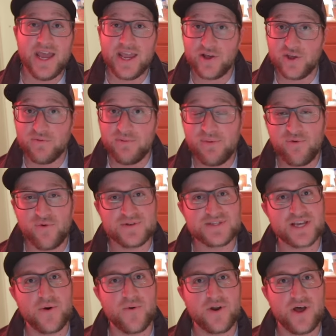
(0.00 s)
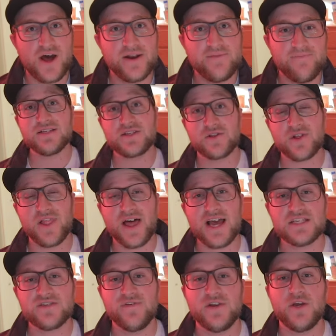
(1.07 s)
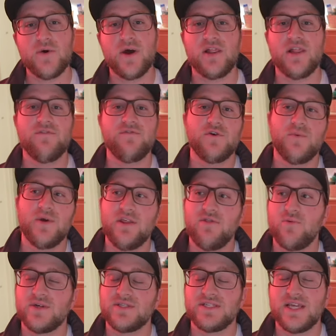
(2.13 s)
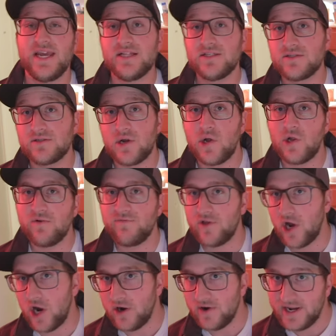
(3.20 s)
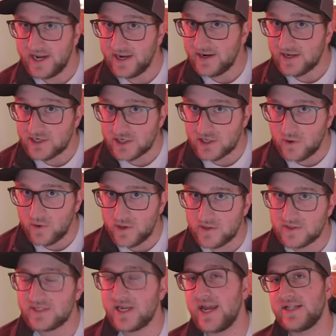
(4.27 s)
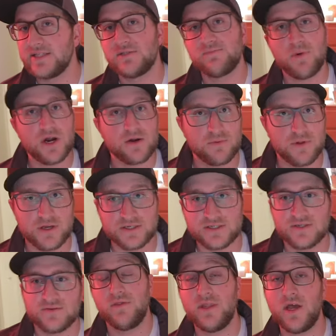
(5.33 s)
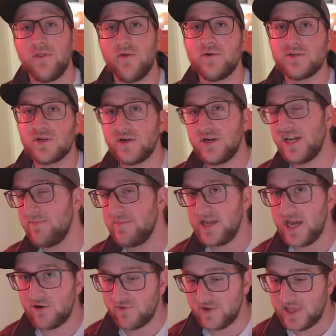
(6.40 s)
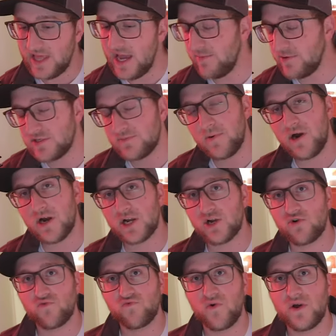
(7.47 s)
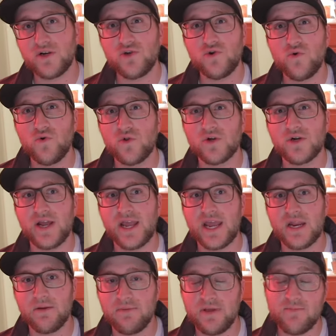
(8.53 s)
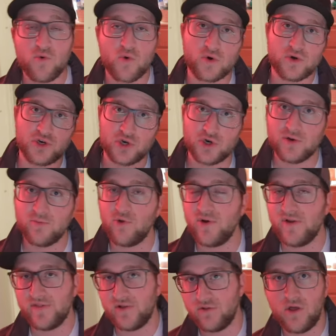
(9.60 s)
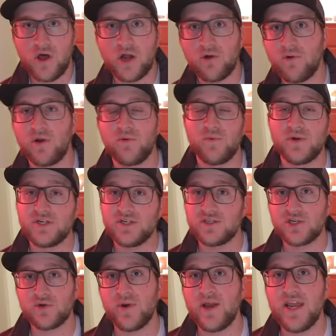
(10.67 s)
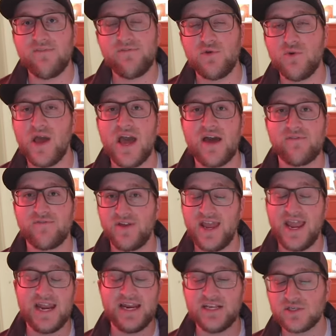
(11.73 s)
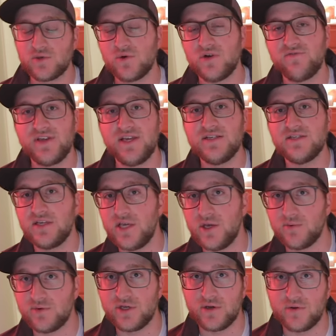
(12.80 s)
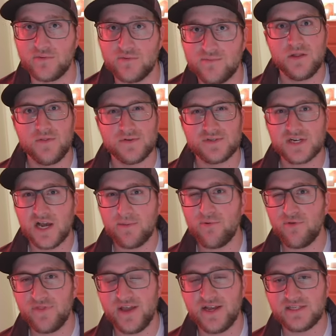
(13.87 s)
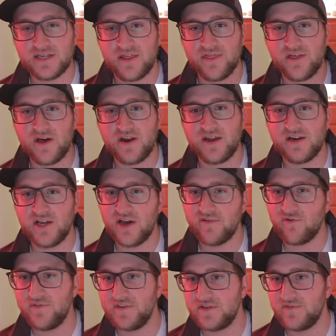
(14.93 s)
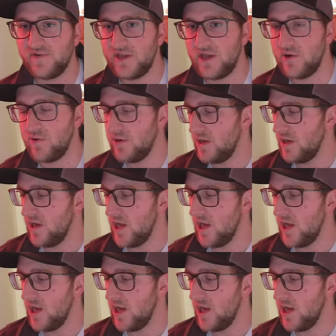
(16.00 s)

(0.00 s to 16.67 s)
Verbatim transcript: Hey all you people, what's going on? So the last video I left you with was the install of the RA ignition coils and spark plugs. Now those are gonna give me a reliable spark, run cooler, and be more durable in the long run, which is great if you have any sort of ECU tune. There's a couple things I thought I'd cover in this video.